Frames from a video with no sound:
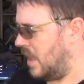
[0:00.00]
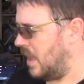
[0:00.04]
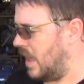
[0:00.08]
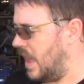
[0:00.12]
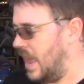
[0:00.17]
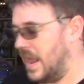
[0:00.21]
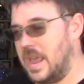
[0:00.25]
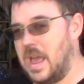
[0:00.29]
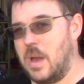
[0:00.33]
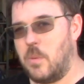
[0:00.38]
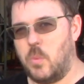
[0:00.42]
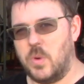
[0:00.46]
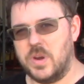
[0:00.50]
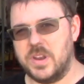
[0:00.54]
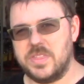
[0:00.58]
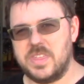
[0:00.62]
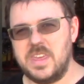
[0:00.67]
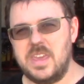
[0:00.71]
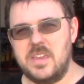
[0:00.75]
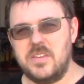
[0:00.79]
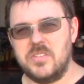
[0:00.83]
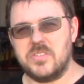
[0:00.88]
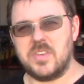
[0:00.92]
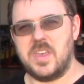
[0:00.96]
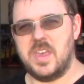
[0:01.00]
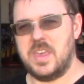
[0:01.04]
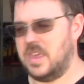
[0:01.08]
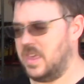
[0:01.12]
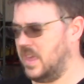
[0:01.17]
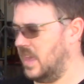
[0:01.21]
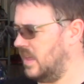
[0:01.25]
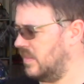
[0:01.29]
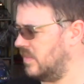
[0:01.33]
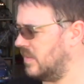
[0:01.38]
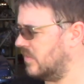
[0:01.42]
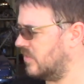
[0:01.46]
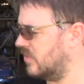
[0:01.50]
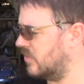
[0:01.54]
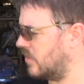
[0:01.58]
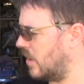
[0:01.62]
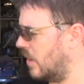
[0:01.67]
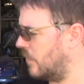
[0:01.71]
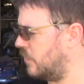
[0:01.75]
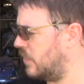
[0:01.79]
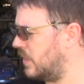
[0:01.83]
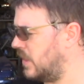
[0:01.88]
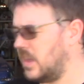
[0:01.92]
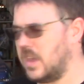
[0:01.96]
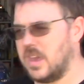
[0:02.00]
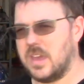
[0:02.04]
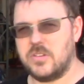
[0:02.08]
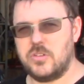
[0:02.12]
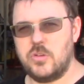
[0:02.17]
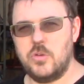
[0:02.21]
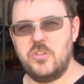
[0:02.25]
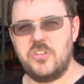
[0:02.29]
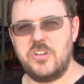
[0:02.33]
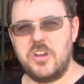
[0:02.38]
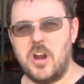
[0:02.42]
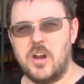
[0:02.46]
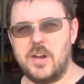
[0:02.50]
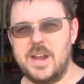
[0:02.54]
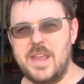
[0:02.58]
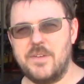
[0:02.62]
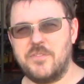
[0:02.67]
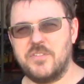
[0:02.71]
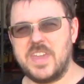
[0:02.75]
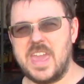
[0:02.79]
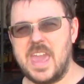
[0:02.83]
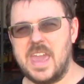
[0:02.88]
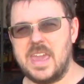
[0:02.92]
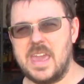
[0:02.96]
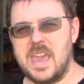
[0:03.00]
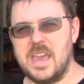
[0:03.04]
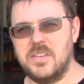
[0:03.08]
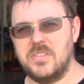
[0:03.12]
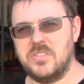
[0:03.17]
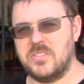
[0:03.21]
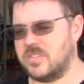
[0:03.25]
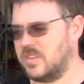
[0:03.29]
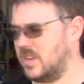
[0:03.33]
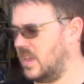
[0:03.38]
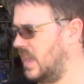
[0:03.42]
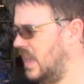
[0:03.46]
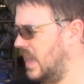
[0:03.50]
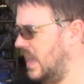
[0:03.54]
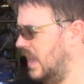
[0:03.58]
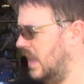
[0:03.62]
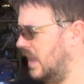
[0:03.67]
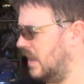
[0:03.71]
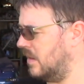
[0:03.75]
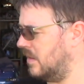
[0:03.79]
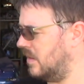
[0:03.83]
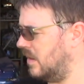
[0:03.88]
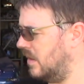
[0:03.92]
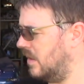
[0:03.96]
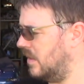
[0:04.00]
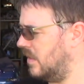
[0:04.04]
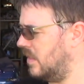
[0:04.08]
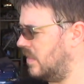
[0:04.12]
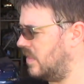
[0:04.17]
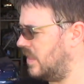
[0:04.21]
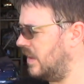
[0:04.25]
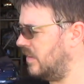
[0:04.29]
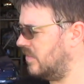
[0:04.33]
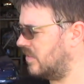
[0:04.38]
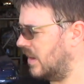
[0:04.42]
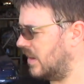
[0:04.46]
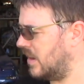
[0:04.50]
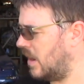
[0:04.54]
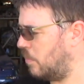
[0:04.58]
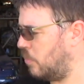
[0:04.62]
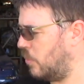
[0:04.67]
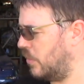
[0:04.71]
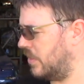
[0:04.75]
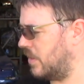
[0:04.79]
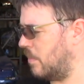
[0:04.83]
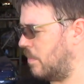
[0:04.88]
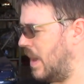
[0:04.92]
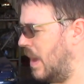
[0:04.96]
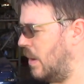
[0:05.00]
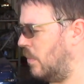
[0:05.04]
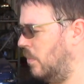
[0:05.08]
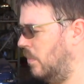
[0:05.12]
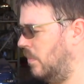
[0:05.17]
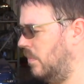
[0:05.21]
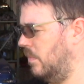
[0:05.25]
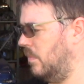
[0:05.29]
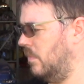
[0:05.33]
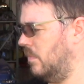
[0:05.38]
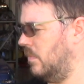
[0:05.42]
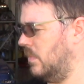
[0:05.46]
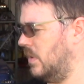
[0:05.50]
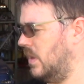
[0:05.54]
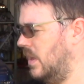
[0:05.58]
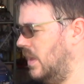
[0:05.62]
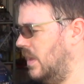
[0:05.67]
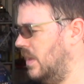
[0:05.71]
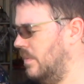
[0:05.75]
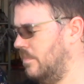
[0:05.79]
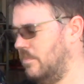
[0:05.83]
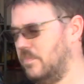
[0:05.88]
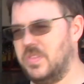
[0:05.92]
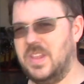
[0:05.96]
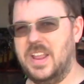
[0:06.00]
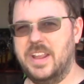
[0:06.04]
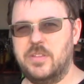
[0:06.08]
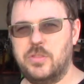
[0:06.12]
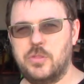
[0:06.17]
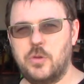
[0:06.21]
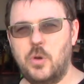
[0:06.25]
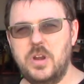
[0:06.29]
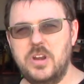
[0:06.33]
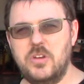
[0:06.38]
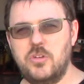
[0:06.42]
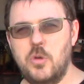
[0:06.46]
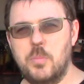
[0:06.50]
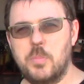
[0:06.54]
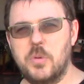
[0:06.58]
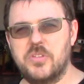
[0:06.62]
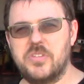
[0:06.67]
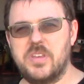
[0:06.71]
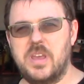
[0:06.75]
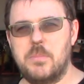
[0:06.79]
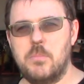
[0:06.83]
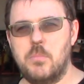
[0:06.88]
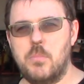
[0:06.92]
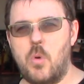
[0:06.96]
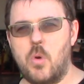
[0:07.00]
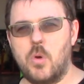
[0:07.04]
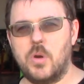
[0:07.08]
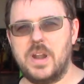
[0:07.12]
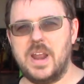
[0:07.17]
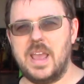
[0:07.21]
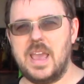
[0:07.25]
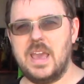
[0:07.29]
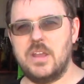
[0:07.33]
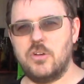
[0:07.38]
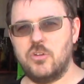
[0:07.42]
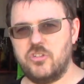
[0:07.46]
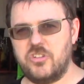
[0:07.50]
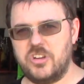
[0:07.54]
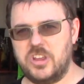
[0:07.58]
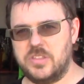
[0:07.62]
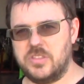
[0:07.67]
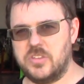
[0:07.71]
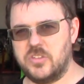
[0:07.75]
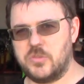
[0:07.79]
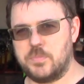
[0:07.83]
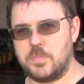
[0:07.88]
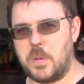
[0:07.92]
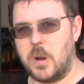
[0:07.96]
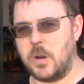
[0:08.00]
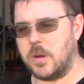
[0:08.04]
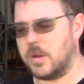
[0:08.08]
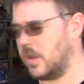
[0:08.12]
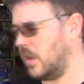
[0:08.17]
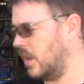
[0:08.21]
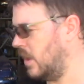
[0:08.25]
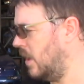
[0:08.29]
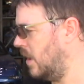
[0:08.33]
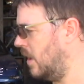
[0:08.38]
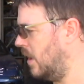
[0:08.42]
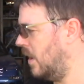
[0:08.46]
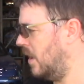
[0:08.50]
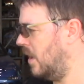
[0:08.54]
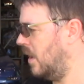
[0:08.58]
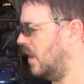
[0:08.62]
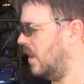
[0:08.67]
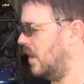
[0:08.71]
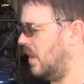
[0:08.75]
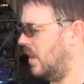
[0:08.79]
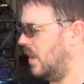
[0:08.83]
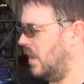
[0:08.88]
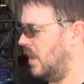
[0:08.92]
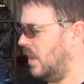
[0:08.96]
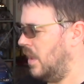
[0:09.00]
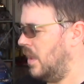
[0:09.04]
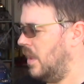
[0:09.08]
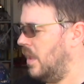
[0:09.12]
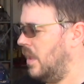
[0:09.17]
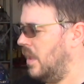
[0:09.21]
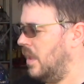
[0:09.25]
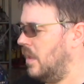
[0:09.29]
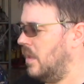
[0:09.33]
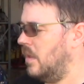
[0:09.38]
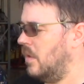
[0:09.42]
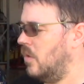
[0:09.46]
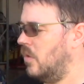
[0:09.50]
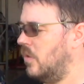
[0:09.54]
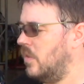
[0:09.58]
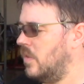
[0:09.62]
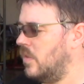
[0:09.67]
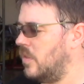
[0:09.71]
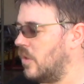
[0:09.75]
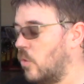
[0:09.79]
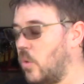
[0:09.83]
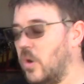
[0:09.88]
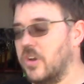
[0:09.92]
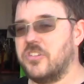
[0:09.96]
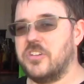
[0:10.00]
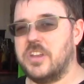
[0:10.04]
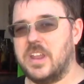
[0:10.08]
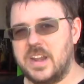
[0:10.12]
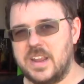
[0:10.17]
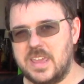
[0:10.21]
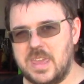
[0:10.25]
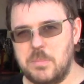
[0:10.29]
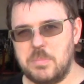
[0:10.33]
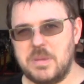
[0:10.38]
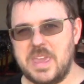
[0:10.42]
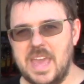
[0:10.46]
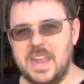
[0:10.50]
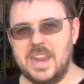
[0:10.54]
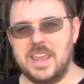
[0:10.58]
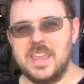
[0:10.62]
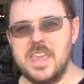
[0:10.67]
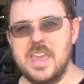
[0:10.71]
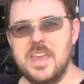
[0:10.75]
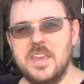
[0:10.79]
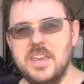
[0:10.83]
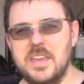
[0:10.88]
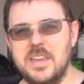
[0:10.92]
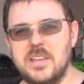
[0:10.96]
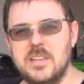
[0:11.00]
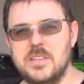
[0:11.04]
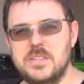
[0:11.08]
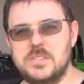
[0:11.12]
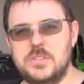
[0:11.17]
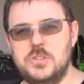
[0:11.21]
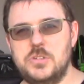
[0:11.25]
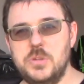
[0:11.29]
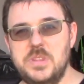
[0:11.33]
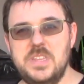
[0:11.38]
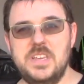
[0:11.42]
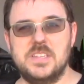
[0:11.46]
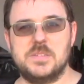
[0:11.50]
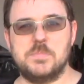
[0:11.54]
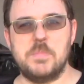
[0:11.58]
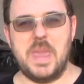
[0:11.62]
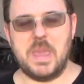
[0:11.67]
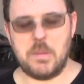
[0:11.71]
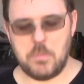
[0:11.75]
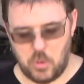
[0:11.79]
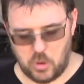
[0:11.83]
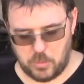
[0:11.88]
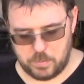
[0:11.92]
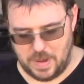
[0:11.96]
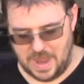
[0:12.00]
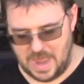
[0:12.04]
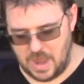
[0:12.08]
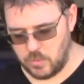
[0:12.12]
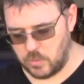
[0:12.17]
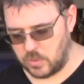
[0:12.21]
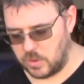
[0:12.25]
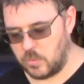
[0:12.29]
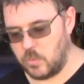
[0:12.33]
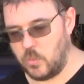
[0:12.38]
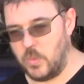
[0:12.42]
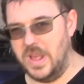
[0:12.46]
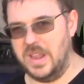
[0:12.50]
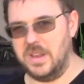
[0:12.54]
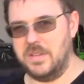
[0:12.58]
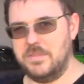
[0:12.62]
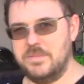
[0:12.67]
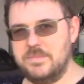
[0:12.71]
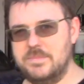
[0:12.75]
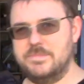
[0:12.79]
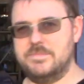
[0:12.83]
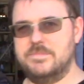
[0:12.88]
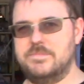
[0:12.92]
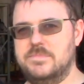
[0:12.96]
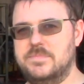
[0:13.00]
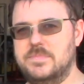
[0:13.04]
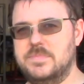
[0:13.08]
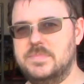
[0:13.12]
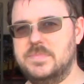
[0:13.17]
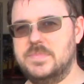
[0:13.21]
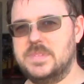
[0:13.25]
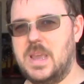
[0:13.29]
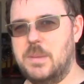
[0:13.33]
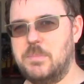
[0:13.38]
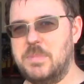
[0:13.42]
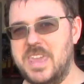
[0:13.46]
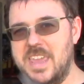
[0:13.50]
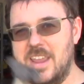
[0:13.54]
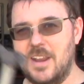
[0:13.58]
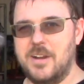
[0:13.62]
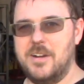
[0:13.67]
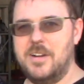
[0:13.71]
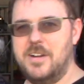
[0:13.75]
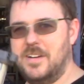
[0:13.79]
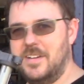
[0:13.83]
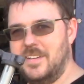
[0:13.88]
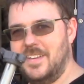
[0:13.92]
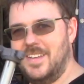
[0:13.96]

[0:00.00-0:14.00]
I got one of these, and this is off the uh, 2GR FKS, and these end up with about like 32% more energy in the spark. The question that I keep getting is, do these make more power? Well, I'm here,